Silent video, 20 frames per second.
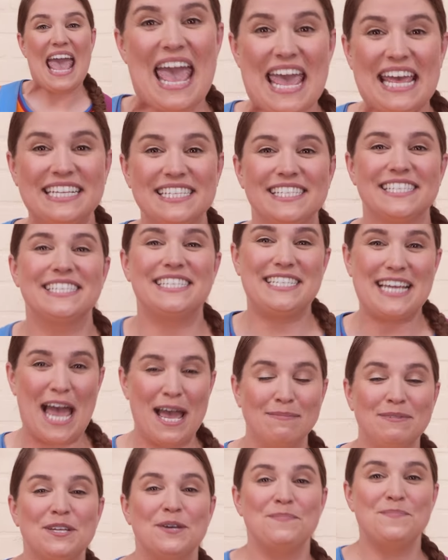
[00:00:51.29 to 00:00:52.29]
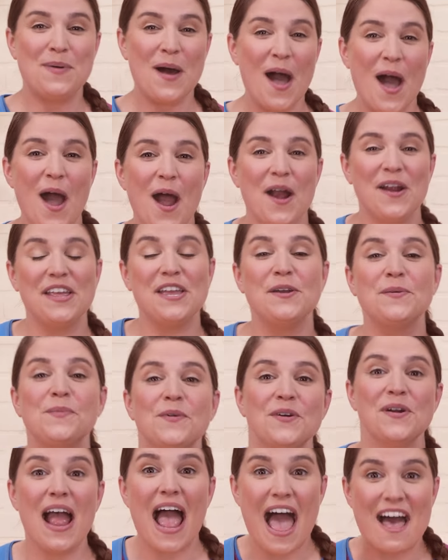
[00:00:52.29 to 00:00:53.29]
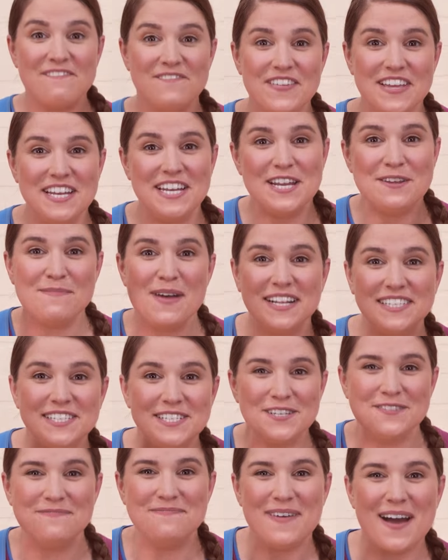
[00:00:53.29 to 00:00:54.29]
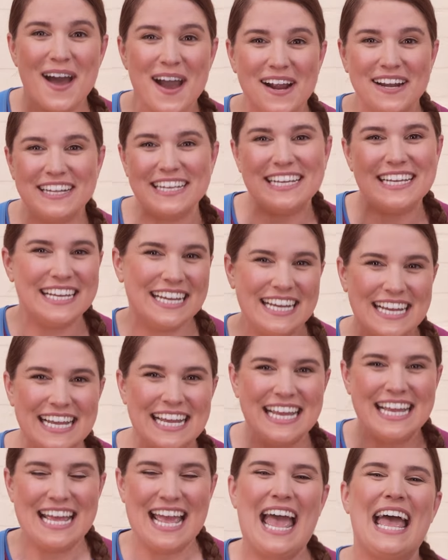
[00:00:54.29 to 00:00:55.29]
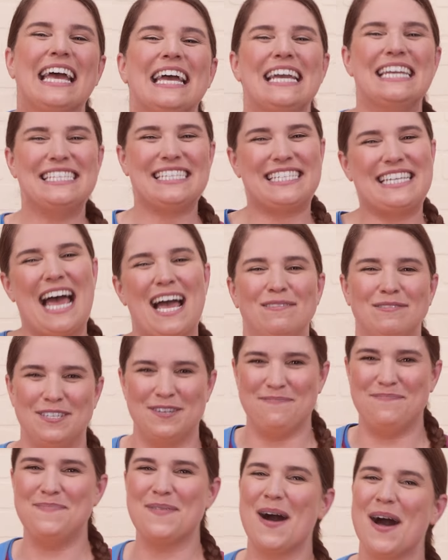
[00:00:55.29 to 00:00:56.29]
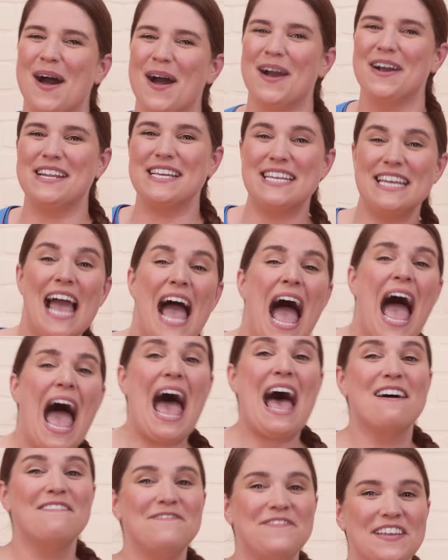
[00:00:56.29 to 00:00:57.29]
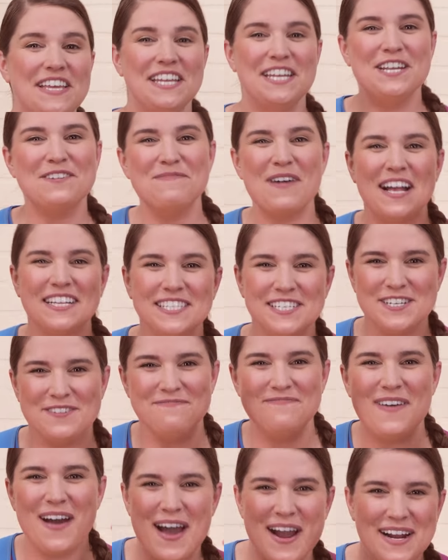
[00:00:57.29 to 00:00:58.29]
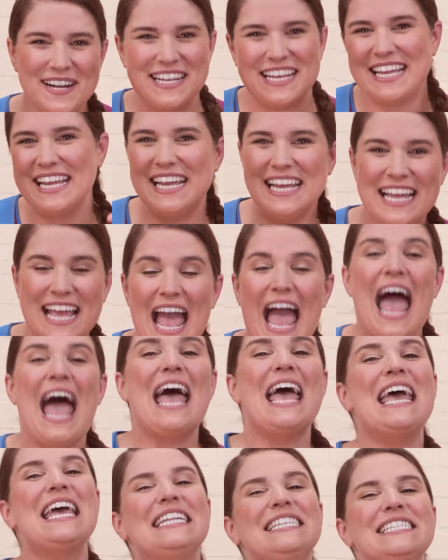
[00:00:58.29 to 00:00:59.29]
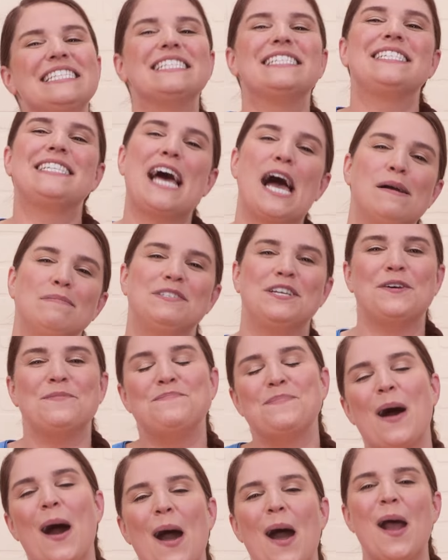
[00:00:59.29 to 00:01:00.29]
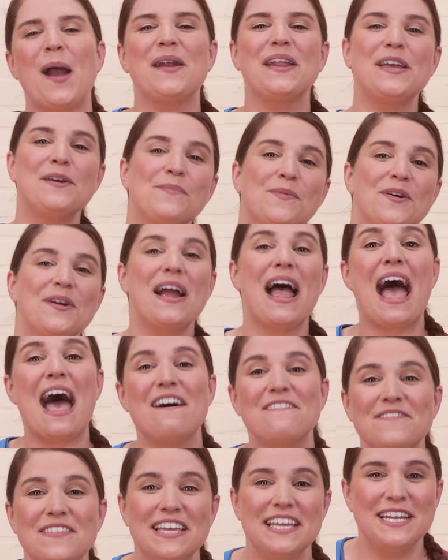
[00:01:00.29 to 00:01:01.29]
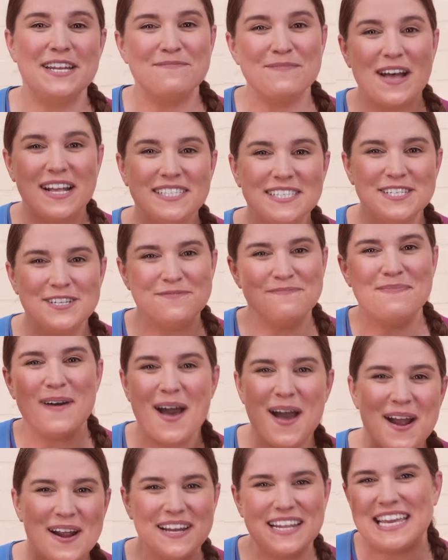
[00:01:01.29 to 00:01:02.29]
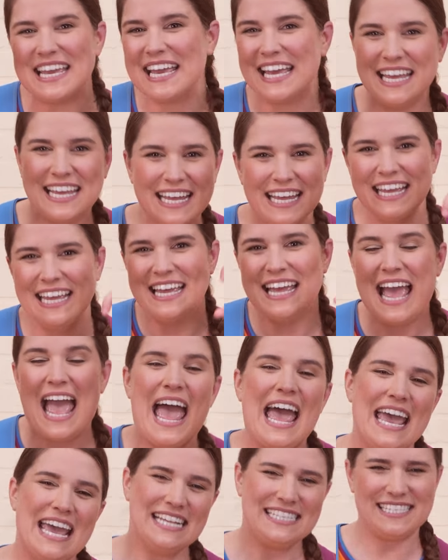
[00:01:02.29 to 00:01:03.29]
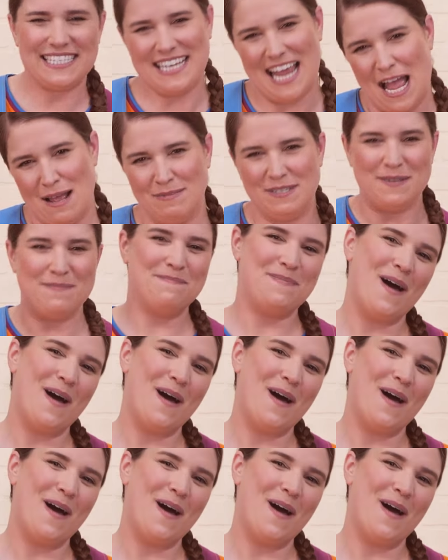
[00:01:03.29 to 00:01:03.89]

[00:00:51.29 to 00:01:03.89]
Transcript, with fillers: It's time to party, we're having a monster party. It's time to party, having a monster party. It's time to party, we're having a monster party. It's time to